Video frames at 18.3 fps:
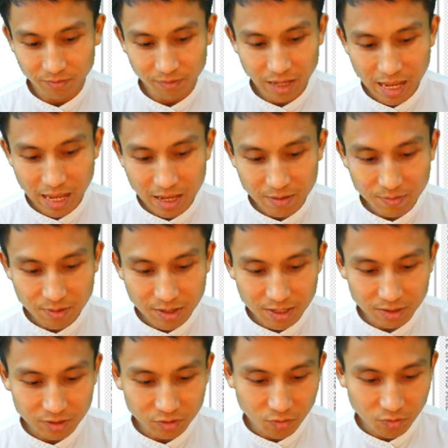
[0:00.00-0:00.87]

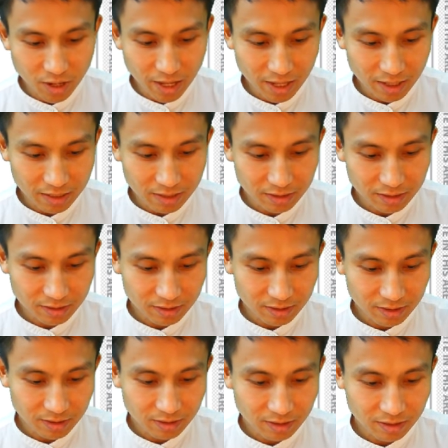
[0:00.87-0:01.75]
AB squared,
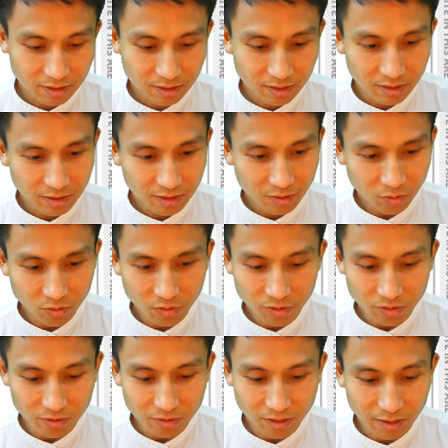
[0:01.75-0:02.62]

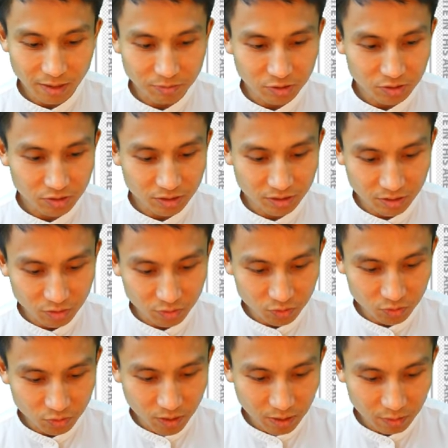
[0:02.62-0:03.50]
or I'm just going to
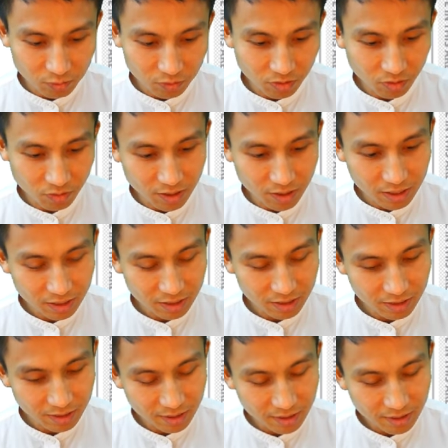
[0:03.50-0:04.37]
do square root already.
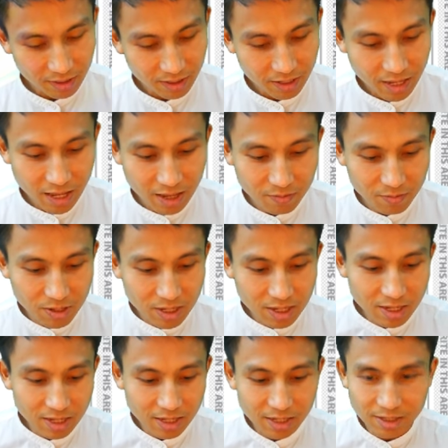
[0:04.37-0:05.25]

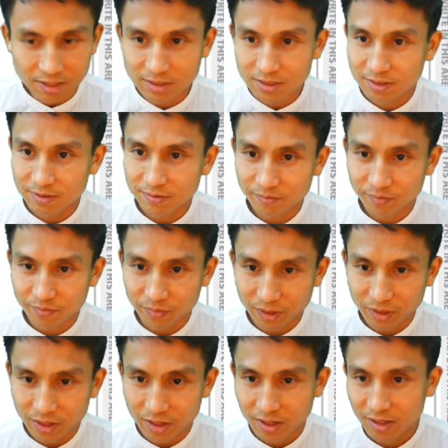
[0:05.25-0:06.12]
AB is
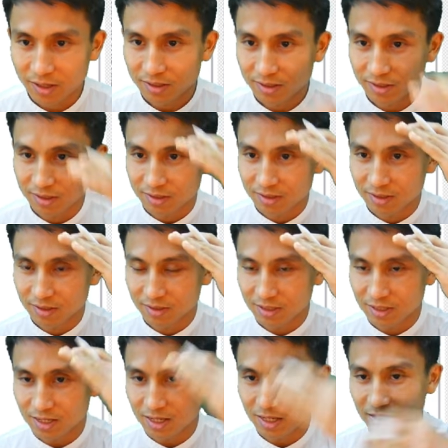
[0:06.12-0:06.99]

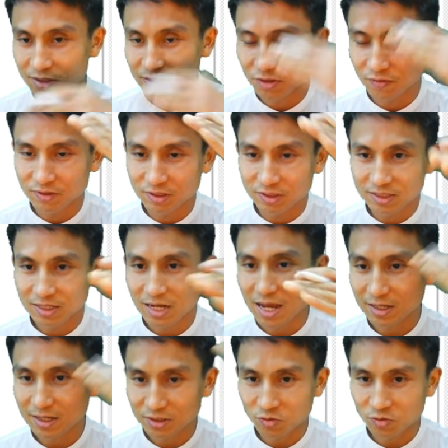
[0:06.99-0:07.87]
each of the
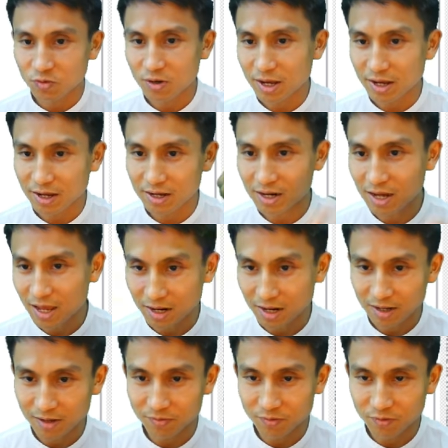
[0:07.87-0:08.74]
sides square and add
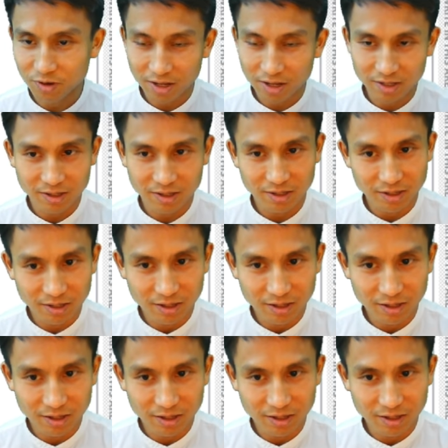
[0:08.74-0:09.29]
up, right?